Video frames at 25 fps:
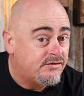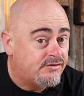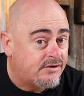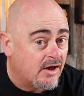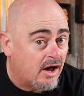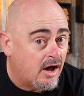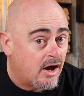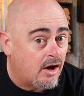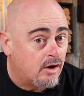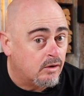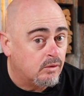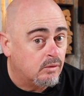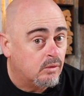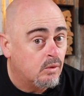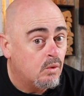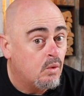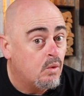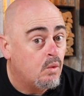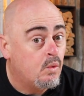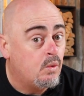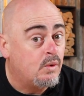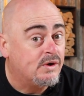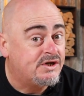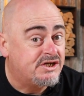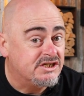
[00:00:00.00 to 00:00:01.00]
So,
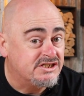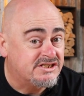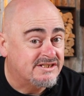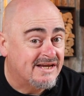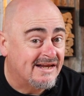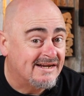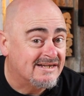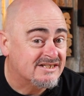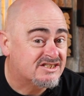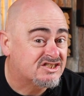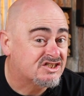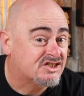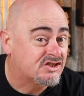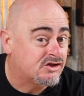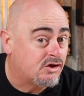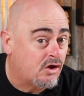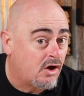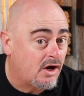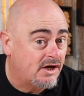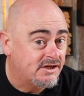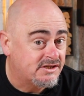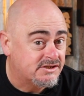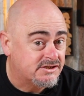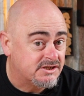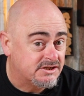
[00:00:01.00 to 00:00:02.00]
we're just gonna
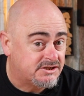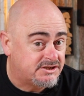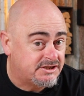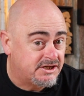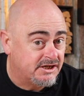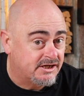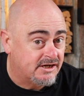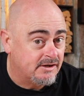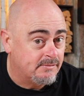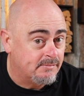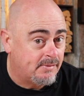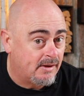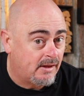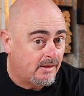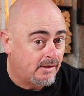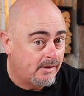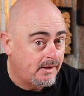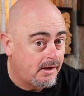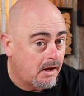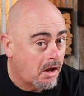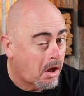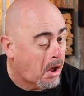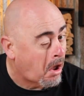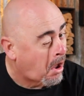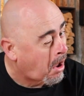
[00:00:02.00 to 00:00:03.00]
slice the chicken
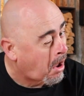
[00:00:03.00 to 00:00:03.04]
belly